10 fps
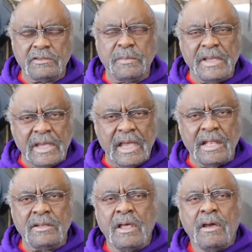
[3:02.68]

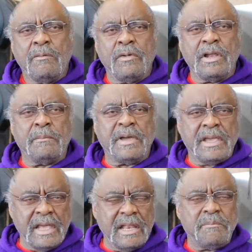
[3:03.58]
begin with a
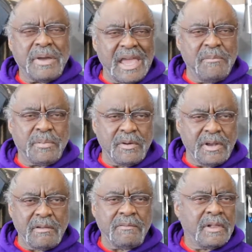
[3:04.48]
beginning pay
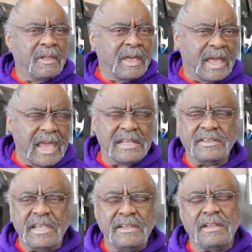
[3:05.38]
period of
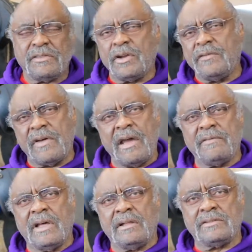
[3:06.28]
$18 to
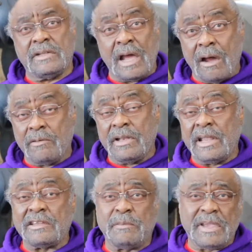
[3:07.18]
$35 an hour, and
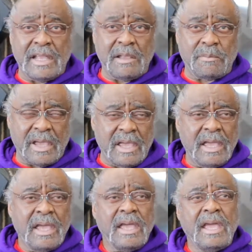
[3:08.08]
that's beginning pay.
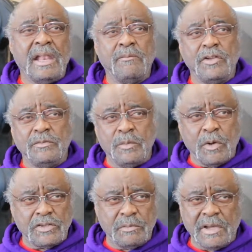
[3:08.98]
And
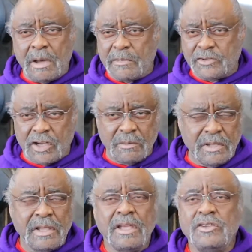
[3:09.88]
once you become a
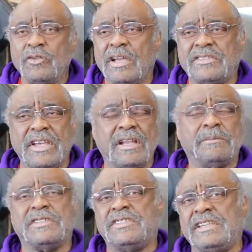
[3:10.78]
journeyman, you excel up
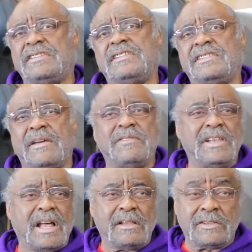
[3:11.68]
to $60,
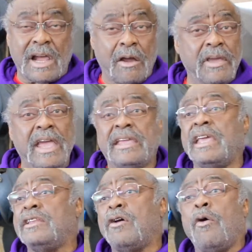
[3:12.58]
$70 an hour and
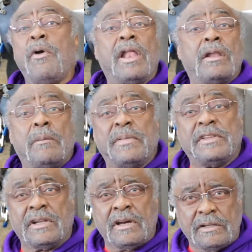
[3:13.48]
can go well on up
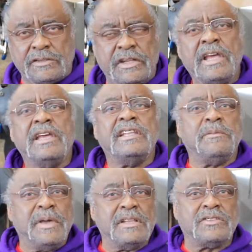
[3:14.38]
into the hundreds. It
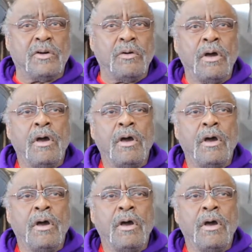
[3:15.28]
depends on